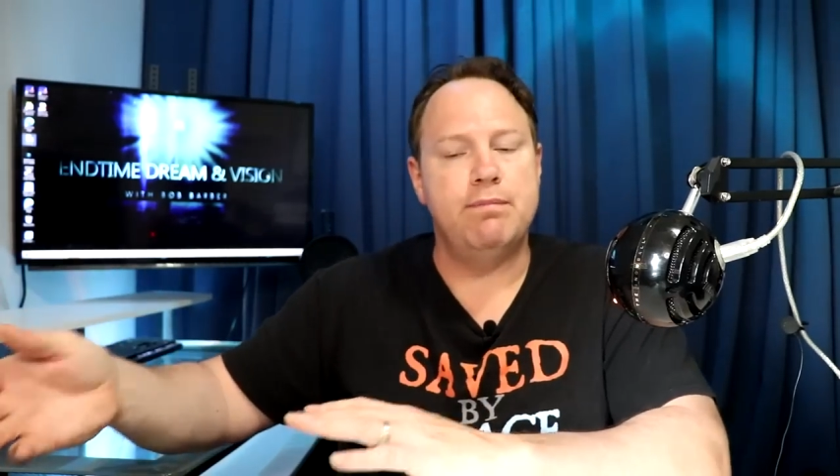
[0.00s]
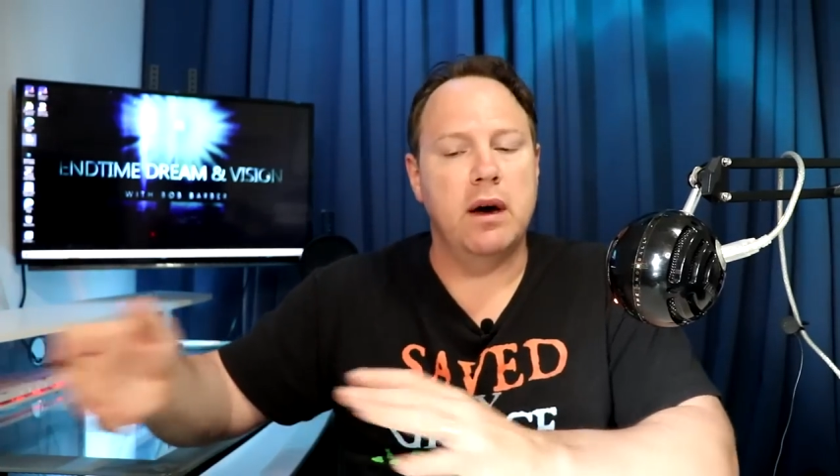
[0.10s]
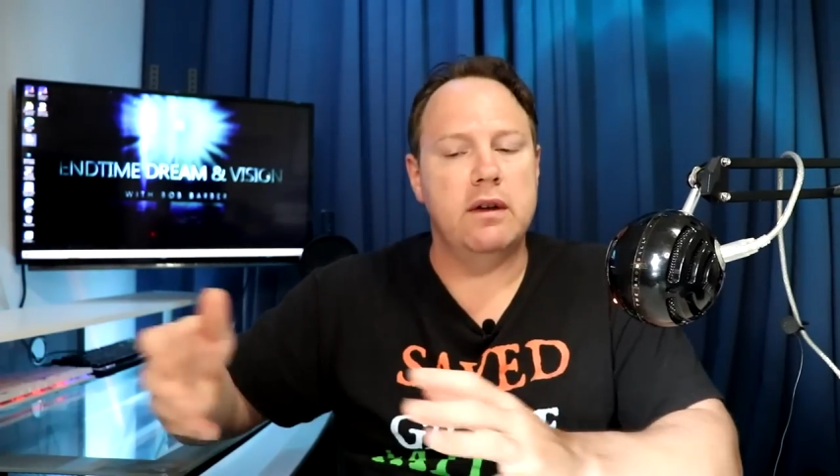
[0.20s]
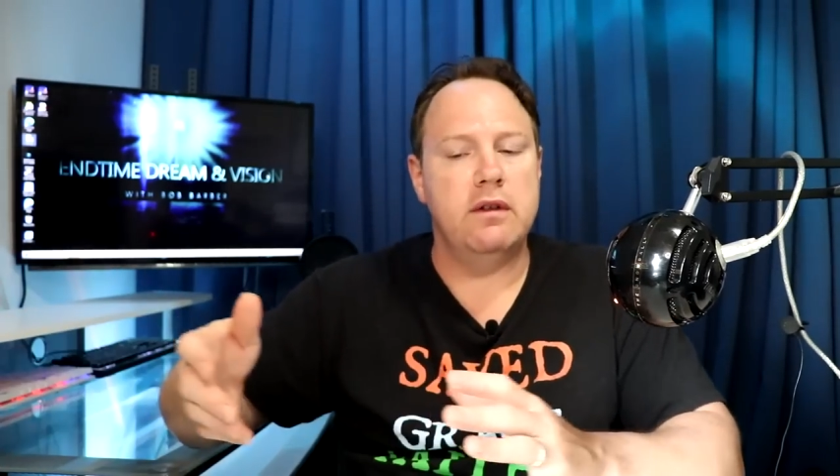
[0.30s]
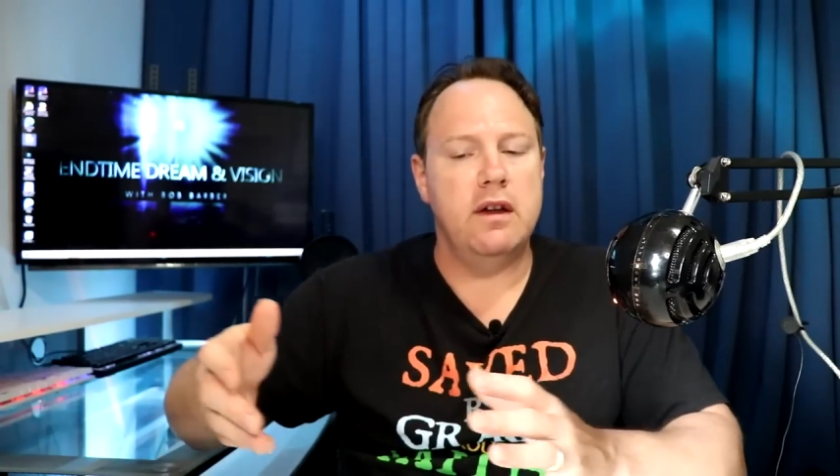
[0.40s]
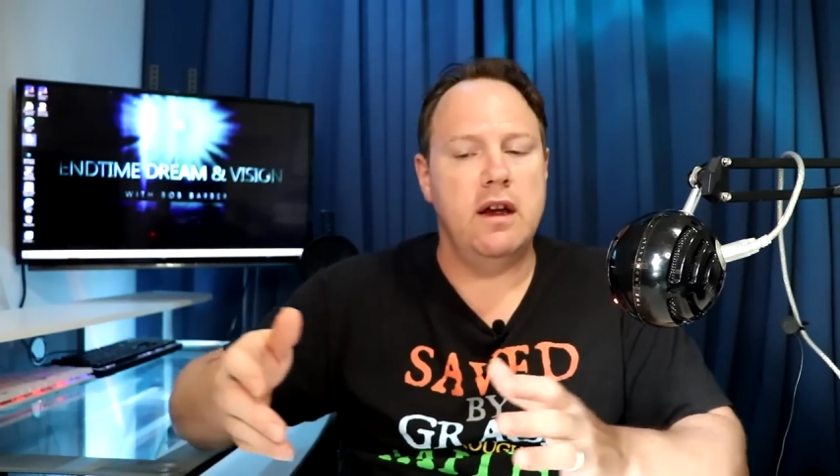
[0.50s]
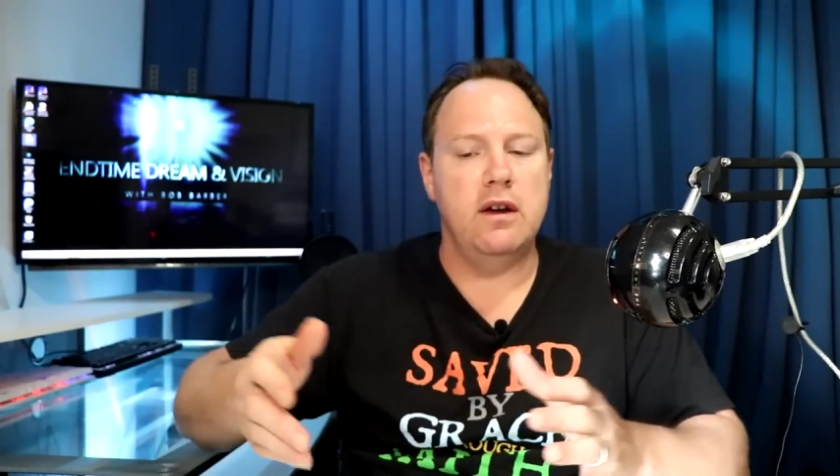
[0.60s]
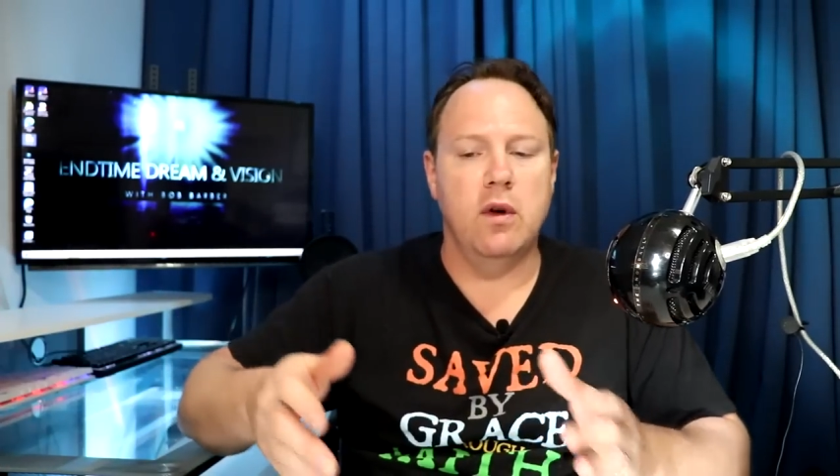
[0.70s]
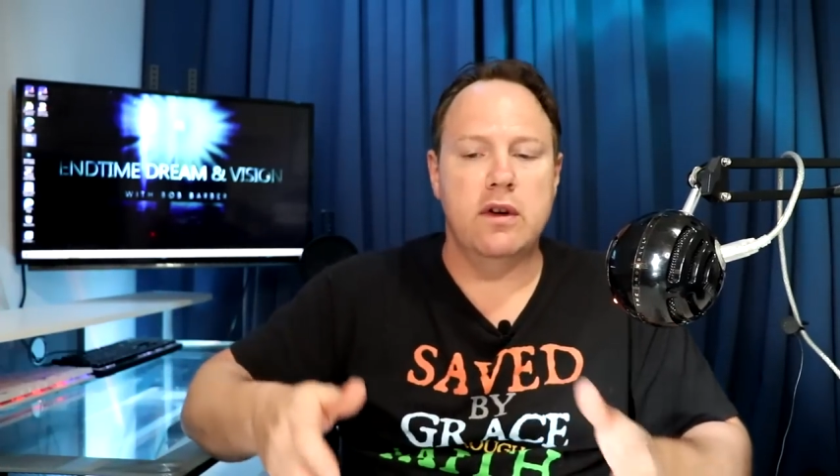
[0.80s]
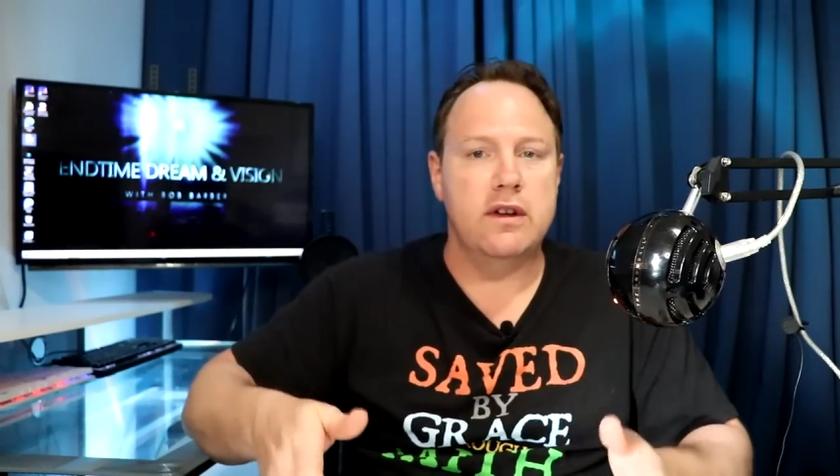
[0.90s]
But
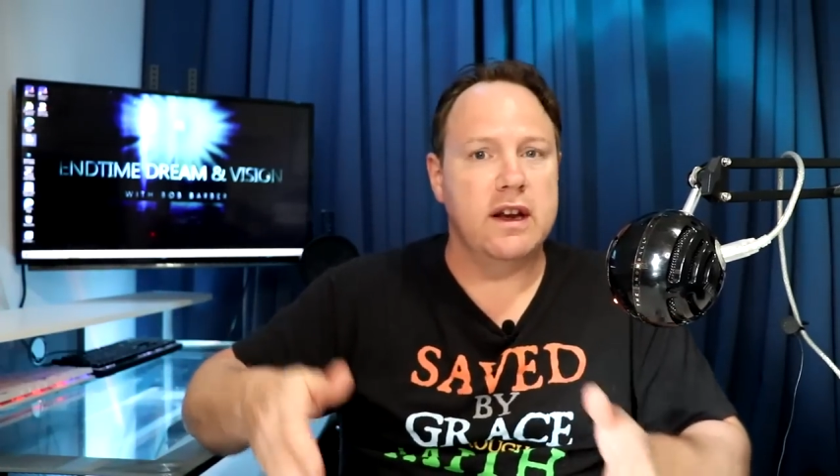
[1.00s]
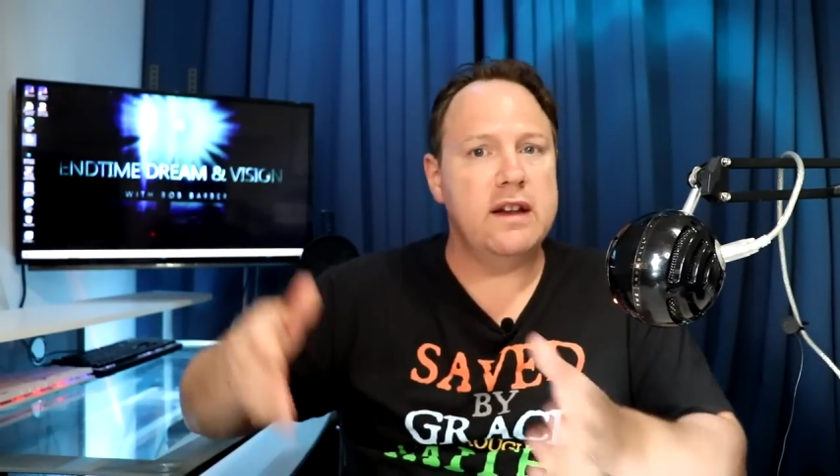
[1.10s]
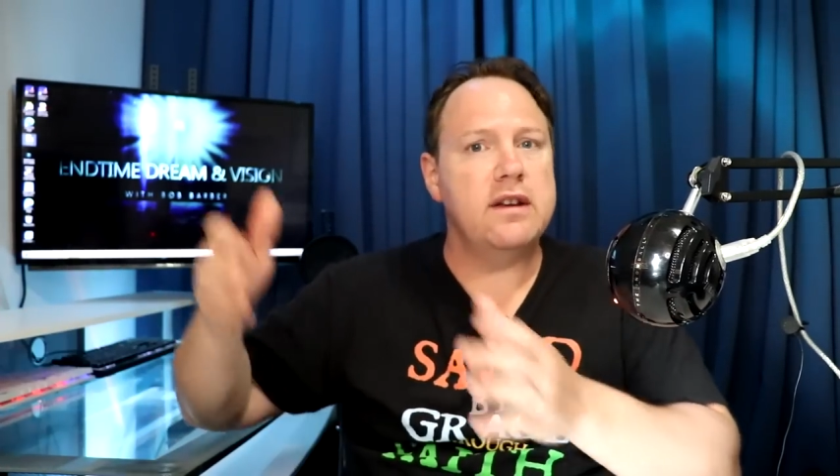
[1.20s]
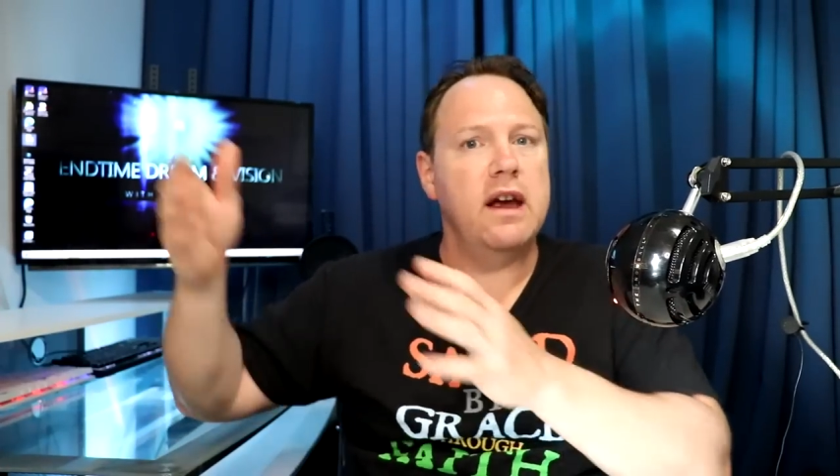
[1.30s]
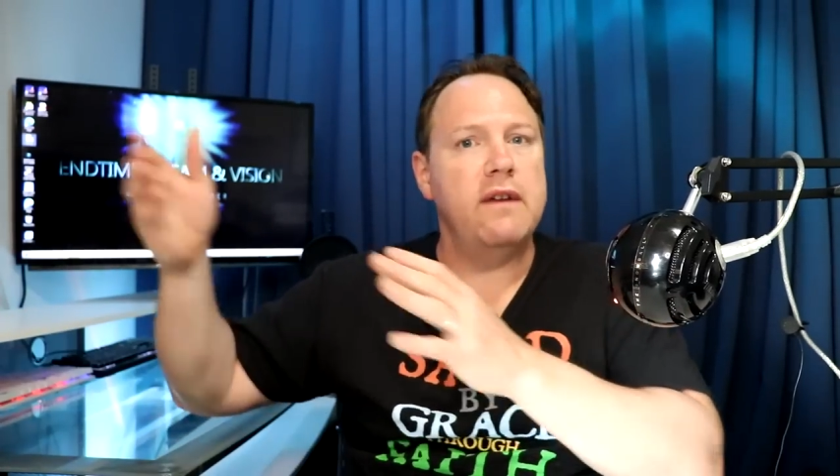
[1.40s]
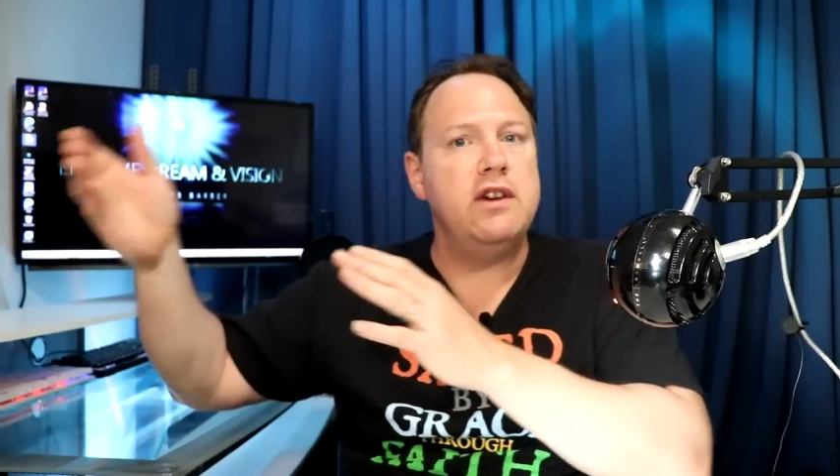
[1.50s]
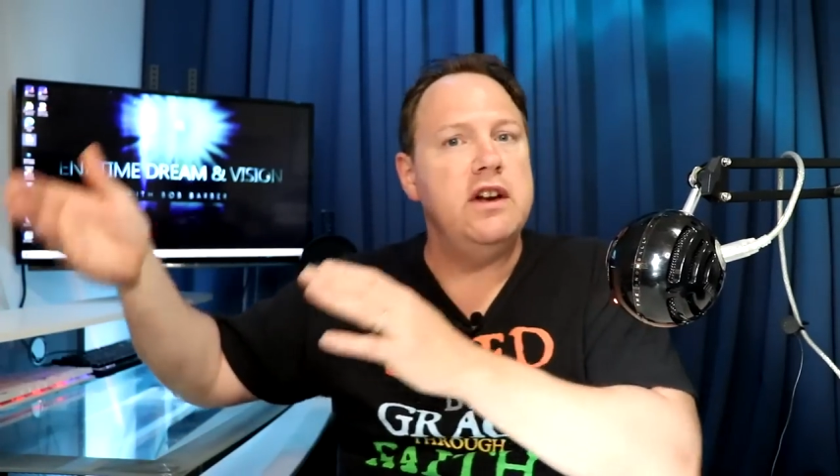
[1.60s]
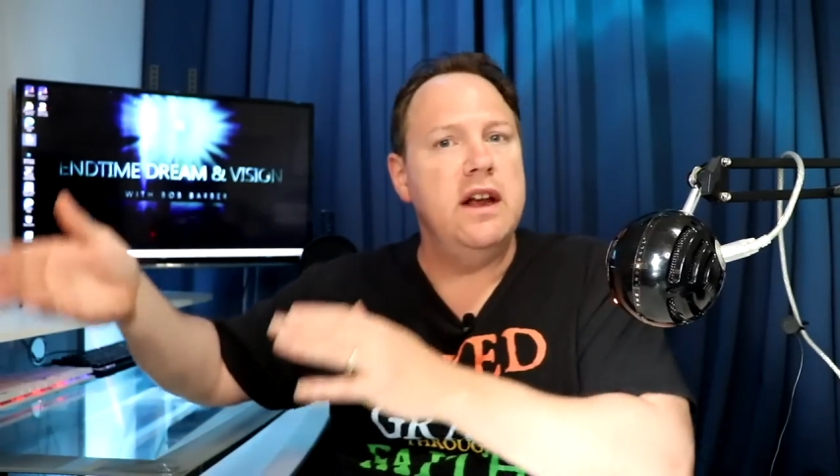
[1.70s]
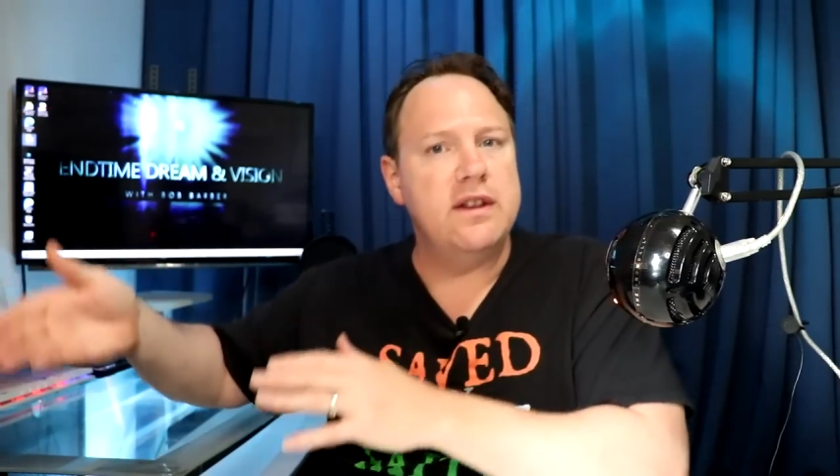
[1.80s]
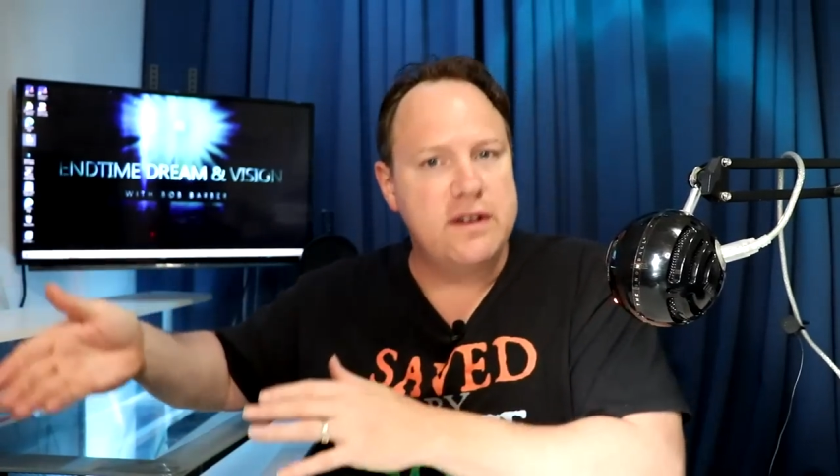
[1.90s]
in order to get to heaven, you
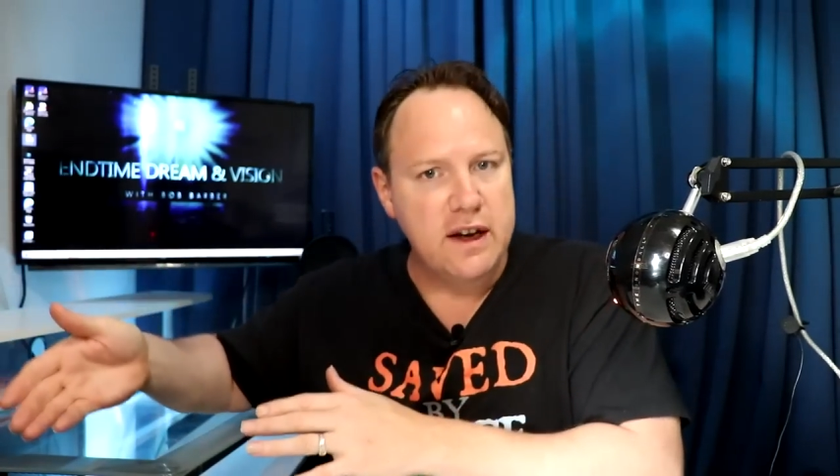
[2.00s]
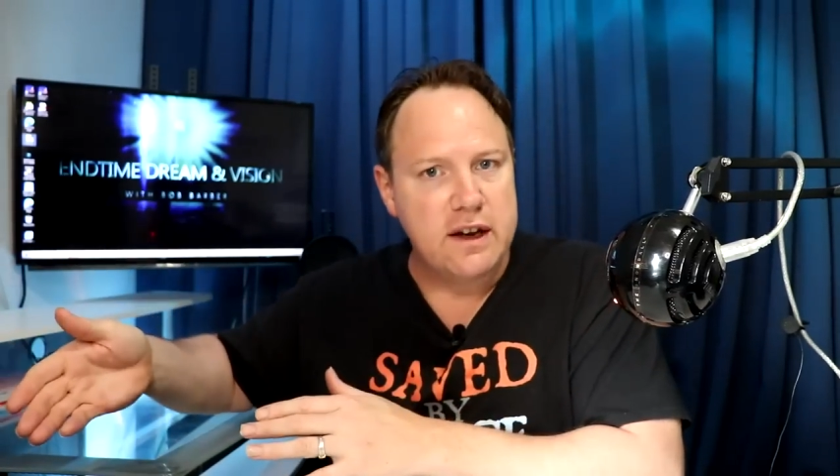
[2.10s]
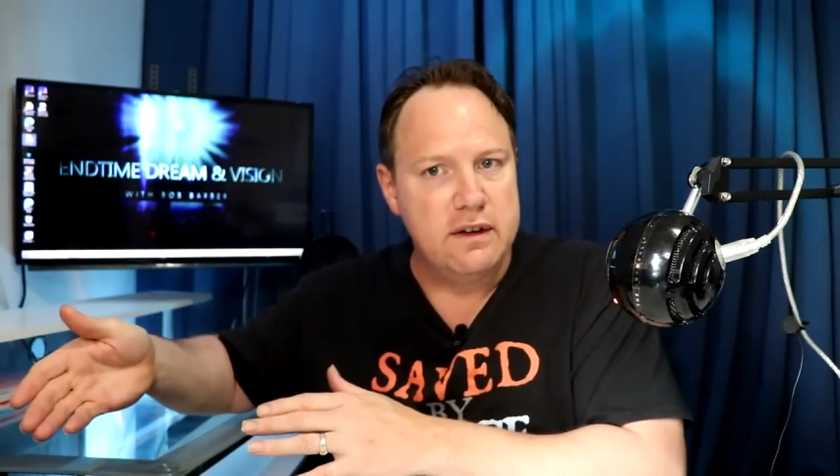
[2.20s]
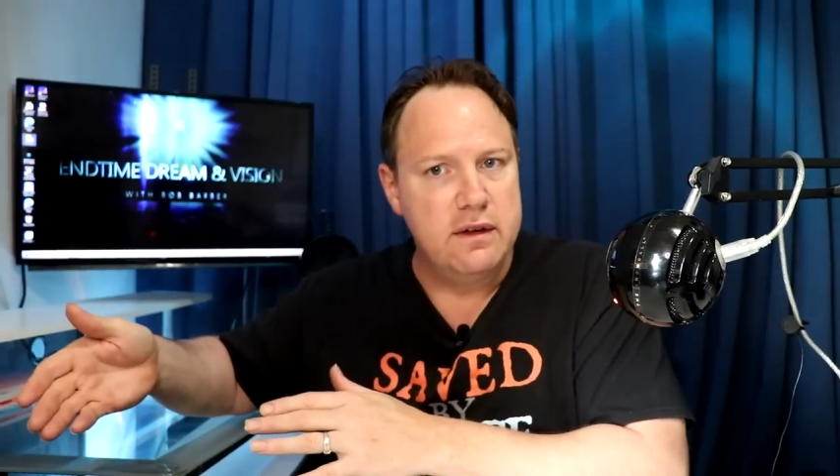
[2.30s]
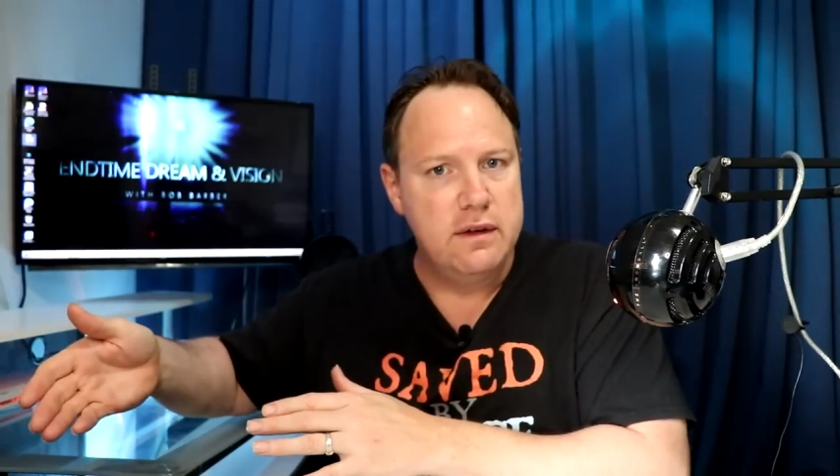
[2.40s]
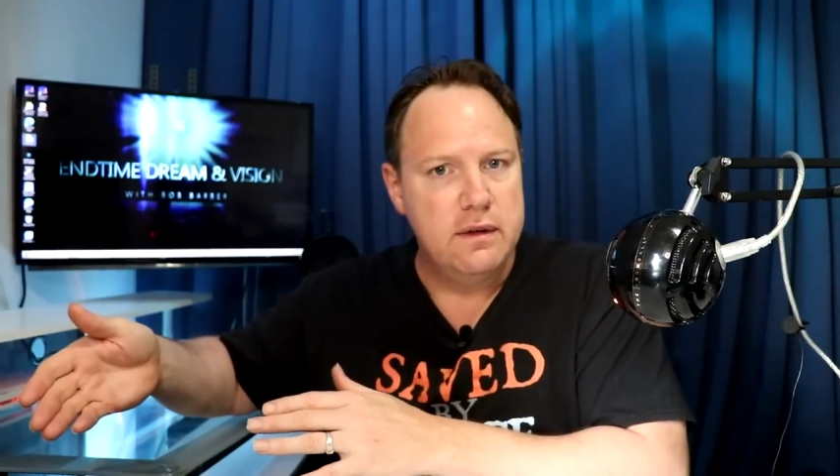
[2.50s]
need the ticket.